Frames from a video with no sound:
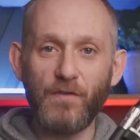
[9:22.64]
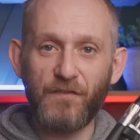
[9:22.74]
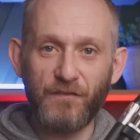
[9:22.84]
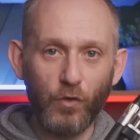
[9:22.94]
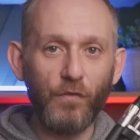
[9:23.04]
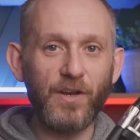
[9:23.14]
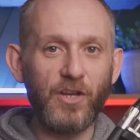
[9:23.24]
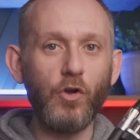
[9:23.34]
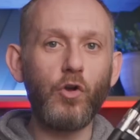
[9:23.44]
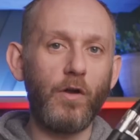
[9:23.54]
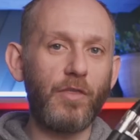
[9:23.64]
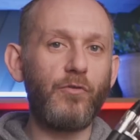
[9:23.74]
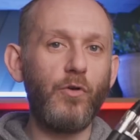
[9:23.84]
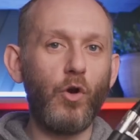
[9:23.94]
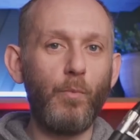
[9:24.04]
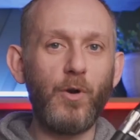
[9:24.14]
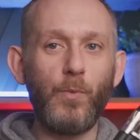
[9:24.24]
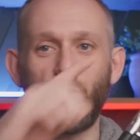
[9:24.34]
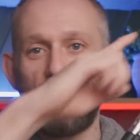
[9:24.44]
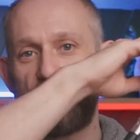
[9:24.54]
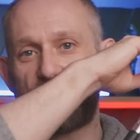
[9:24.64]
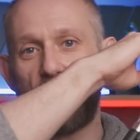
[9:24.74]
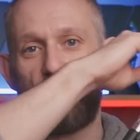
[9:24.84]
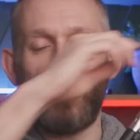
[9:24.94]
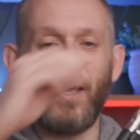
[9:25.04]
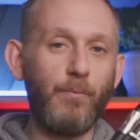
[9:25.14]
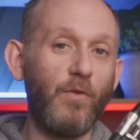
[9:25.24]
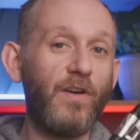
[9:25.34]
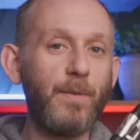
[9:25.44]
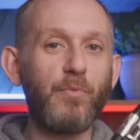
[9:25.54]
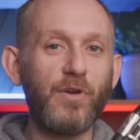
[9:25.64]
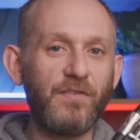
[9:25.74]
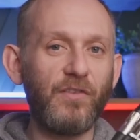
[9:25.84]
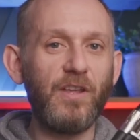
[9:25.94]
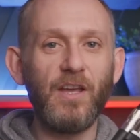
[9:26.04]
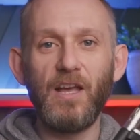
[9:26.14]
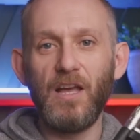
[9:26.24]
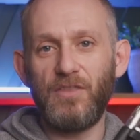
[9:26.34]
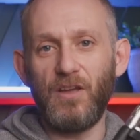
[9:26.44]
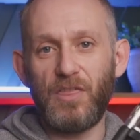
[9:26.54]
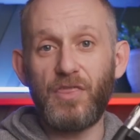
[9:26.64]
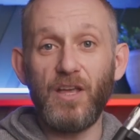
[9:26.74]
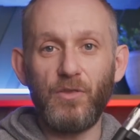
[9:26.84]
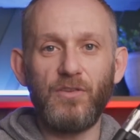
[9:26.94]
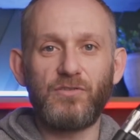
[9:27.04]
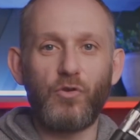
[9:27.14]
have a full video going through Homebrew, which you can see over here, but very briefly, the thing that's